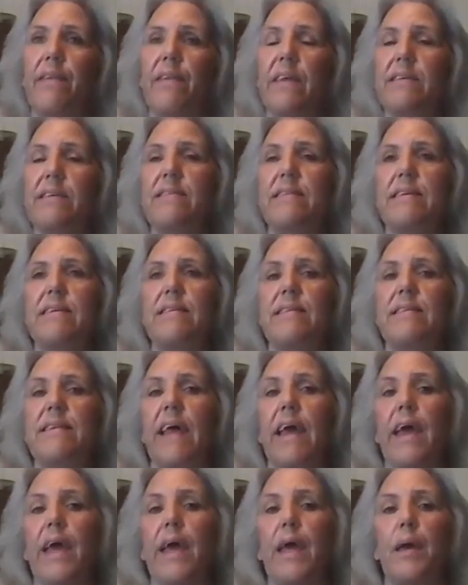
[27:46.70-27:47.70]
This is
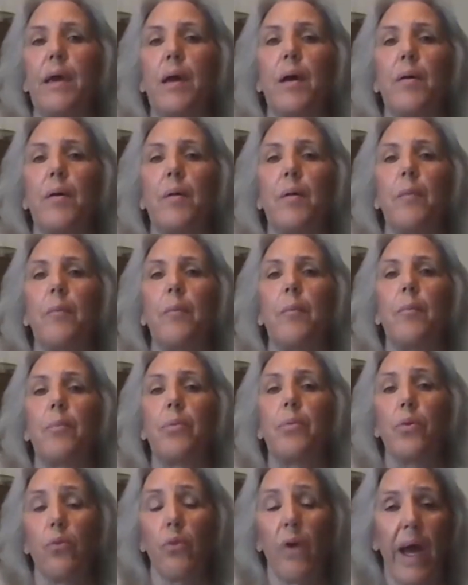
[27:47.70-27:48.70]
a
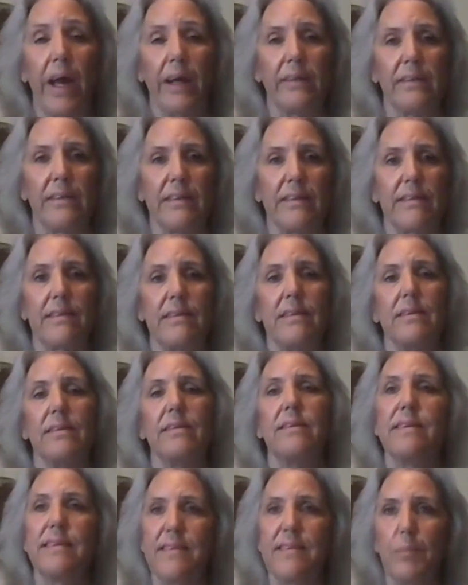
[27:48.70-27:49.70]
practice,
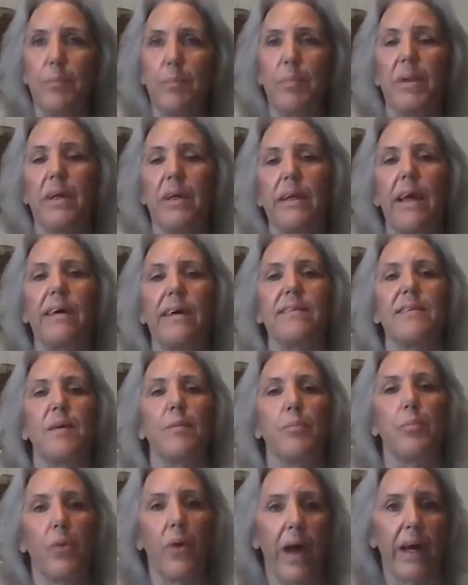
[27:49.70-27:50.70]
discipline as
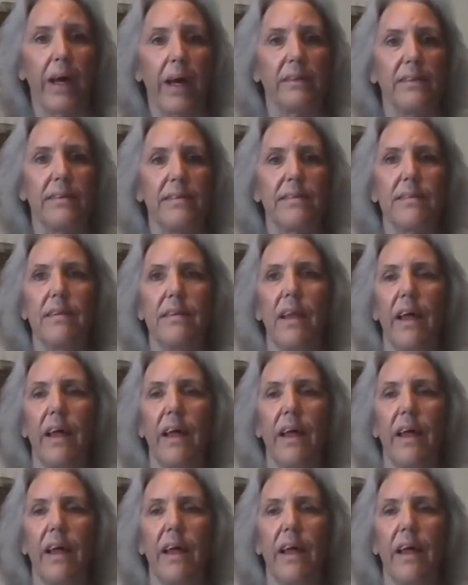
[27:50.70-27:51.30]
a practice.